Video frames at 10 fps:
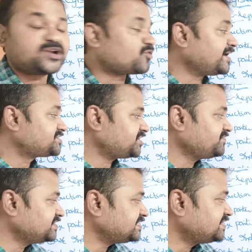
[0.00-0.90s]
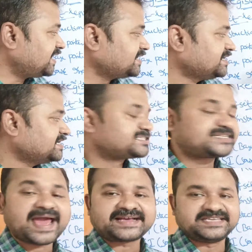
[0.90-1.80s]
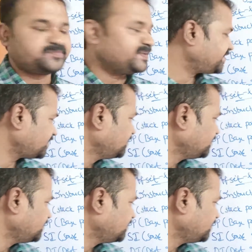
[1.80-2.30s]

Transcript: location within the stack segment.